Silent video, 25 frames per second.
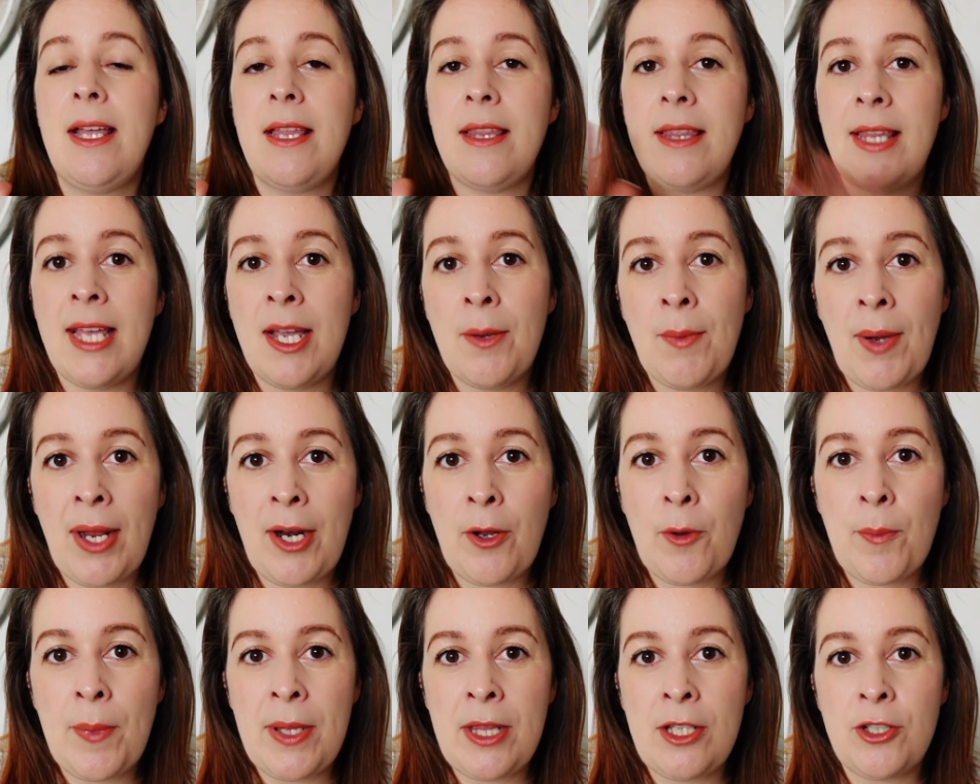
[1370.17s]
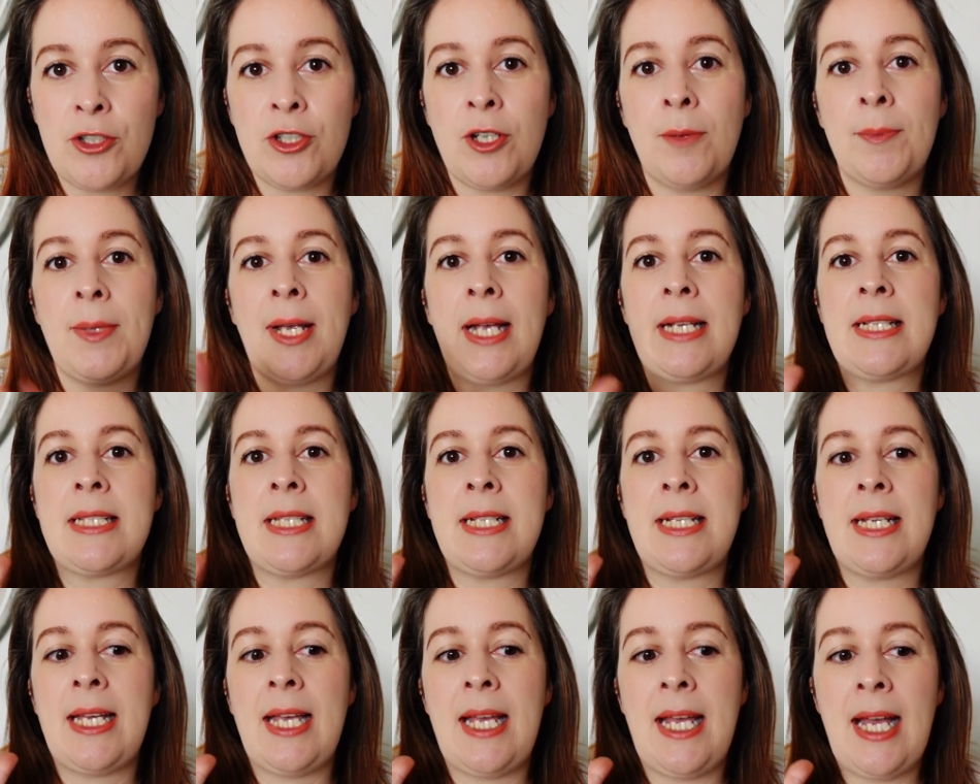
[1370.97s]
They went up in the shop
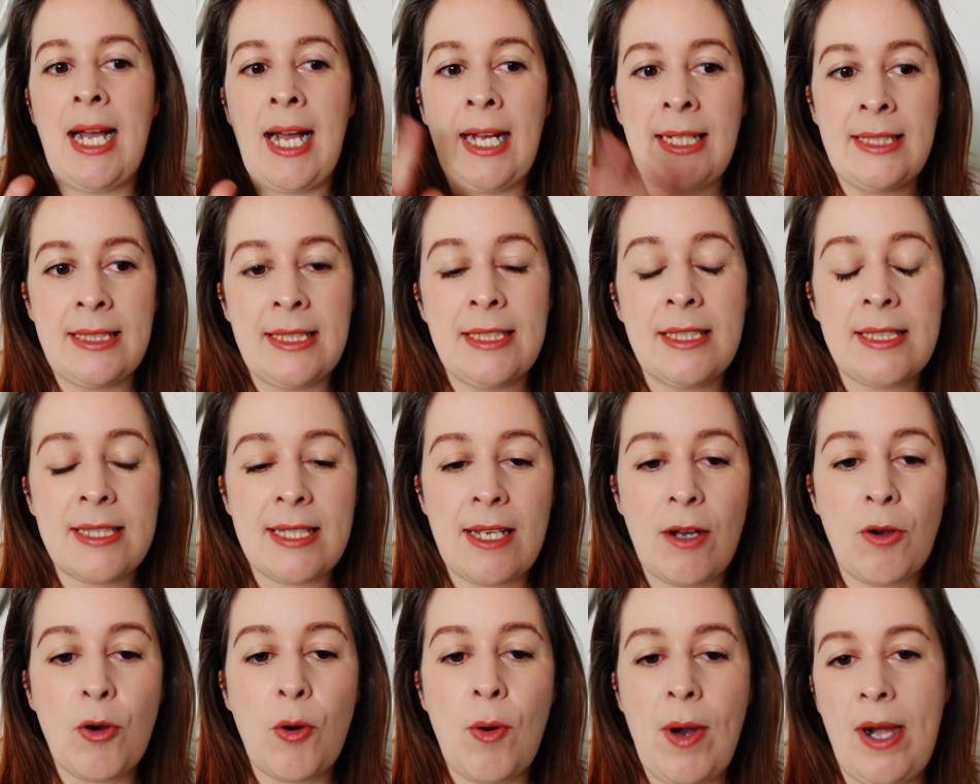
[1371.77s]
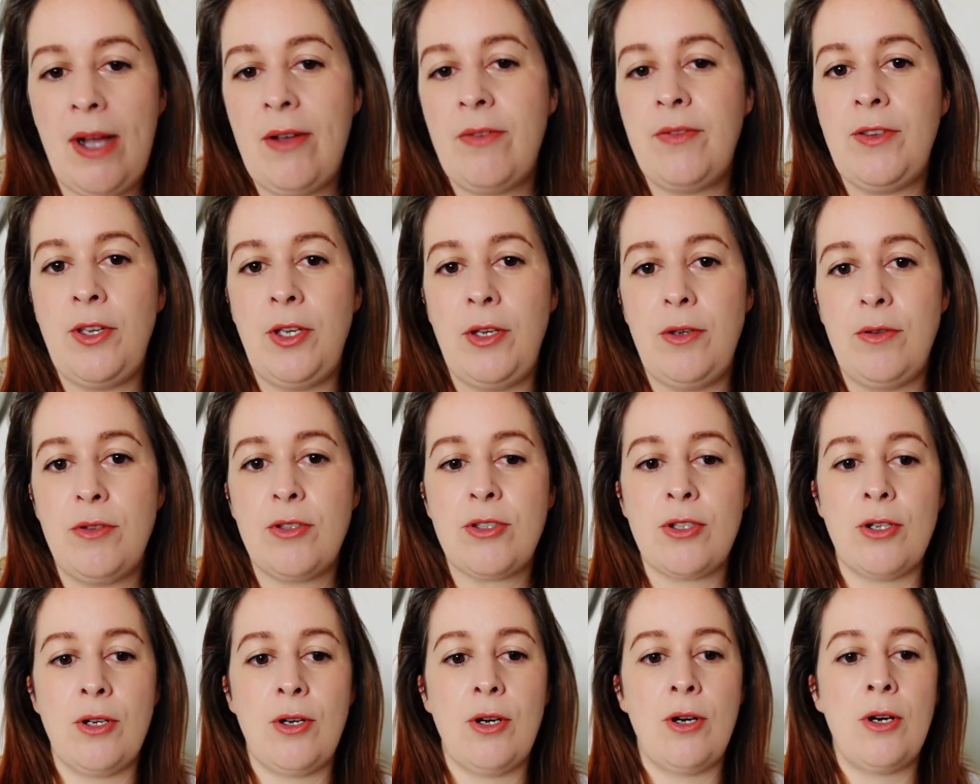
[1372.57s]
yesterday. I did sell quite a few,
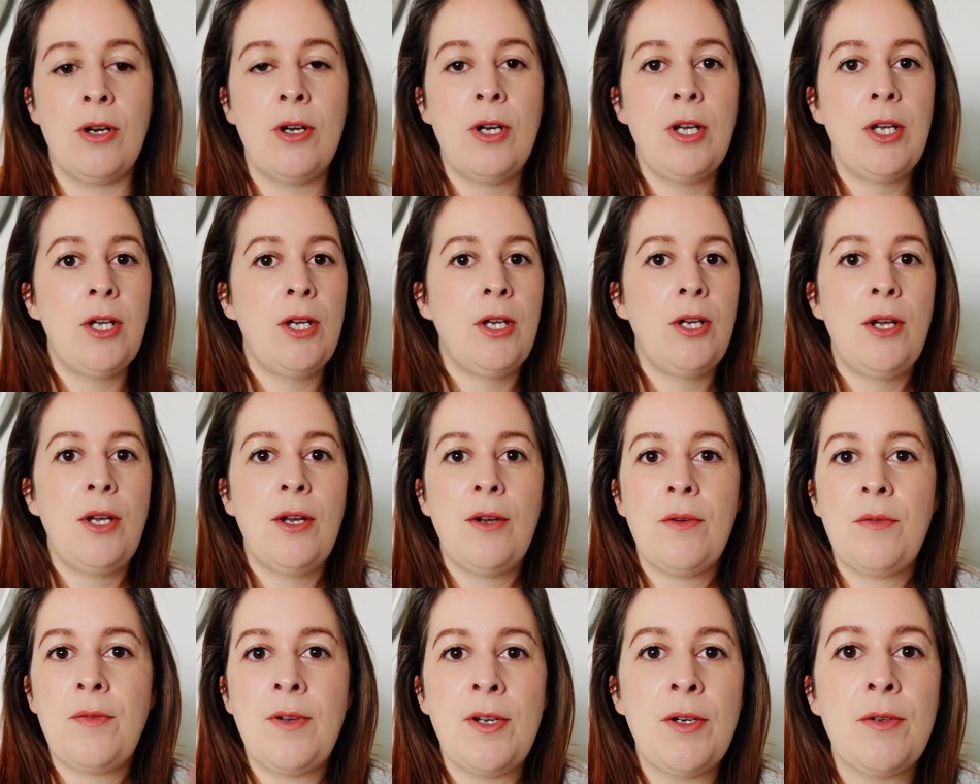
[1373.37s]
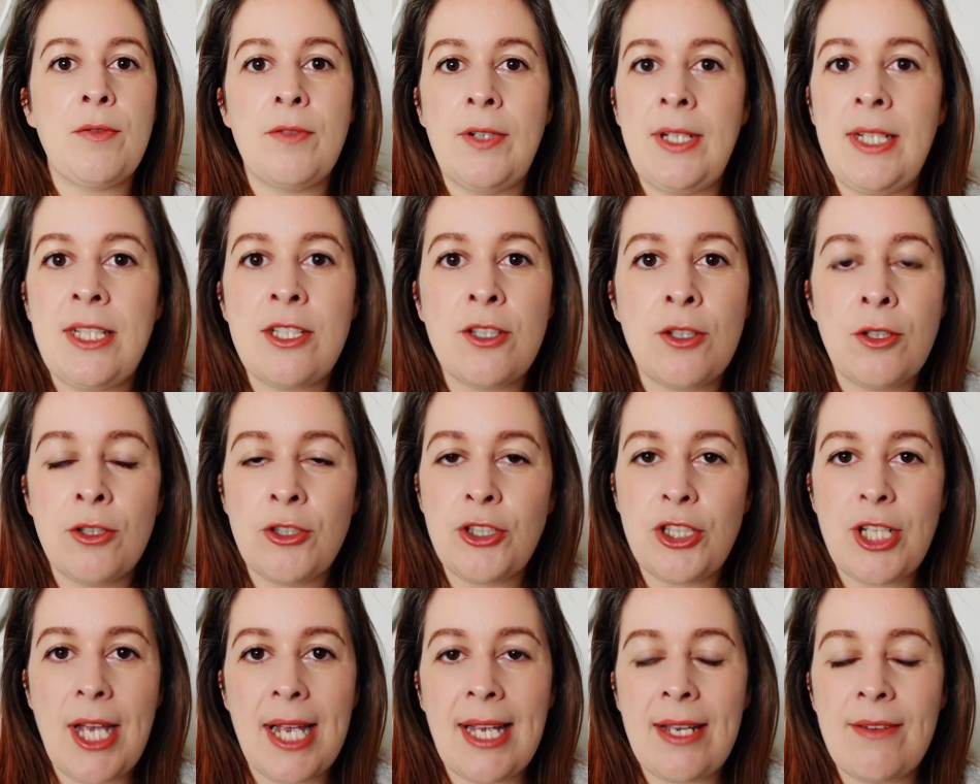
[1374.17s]
so feel free to go
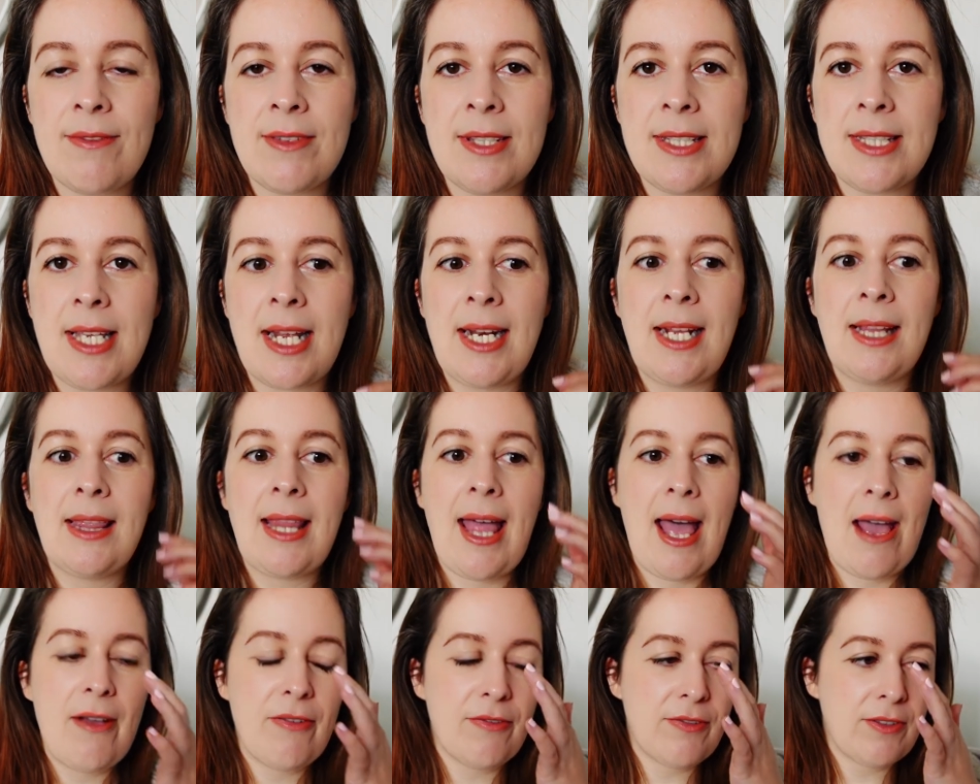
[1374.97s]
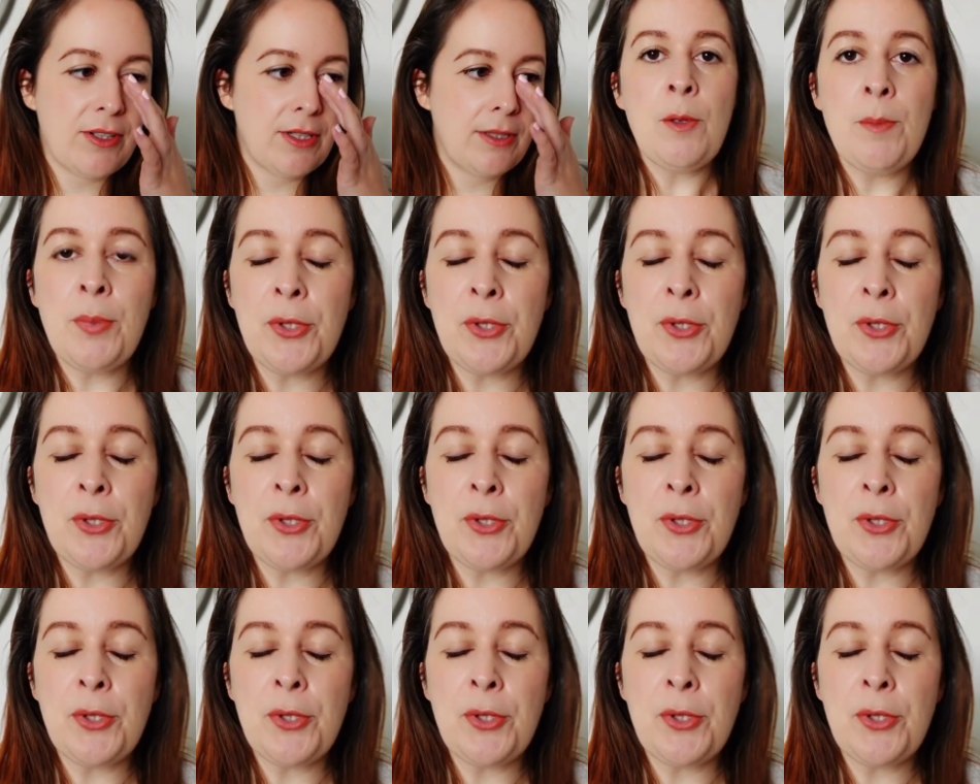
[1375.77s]
and check if there's any left.